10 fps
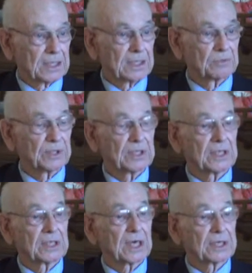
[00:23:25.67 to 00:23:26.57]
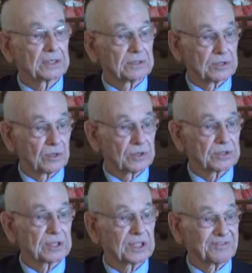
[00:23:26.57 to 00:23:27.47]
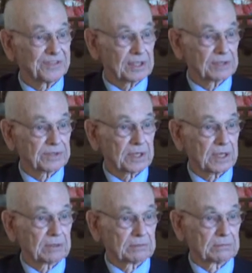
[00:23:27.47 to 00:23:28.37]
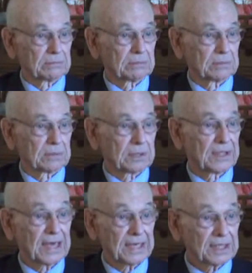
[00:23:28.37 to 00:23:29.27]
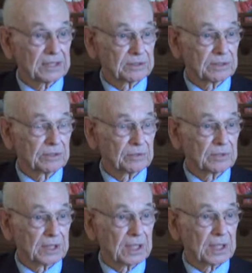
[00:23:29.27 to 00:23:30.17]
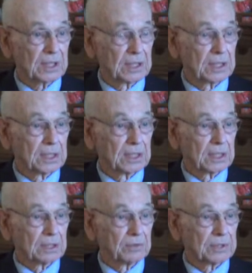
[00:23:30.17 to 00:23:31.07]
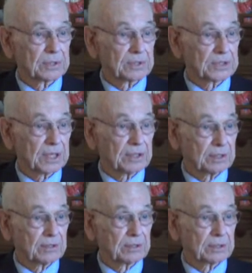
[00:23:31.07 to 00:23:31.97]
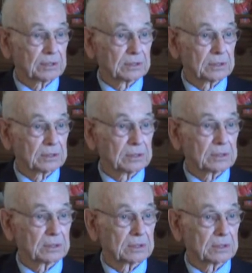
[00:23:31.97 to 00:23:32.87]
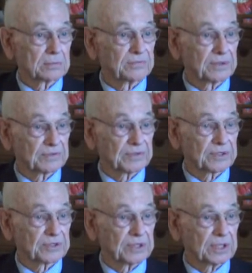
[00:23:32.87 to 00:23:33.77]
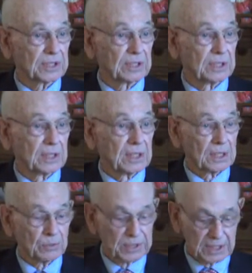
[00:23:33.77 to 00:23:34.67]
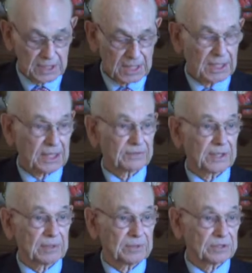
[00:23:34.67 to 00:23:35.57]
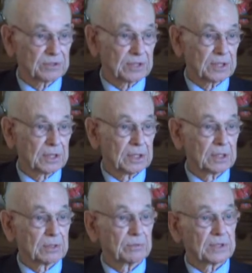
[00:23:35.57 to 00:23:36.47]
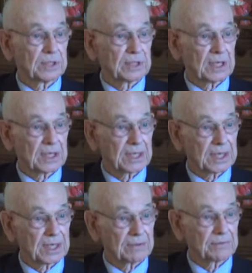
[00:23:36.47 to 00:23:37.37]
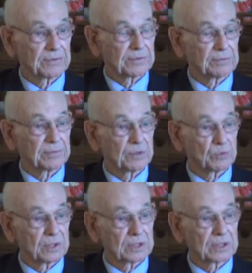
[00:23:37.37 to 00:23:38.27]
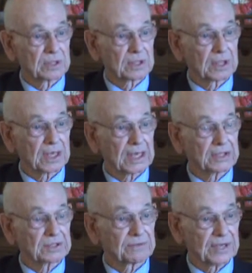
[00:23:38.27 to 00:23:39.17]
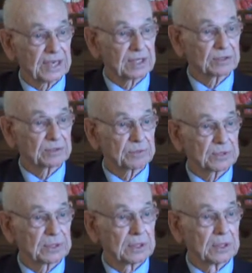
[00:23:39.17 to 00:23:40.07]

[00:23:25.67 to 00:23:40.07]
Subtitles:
And when he got to Georgia, he felt that. And I did too when I went to Chattanooga for the first year. We did not have chemistry. We did not have but one class of algebra.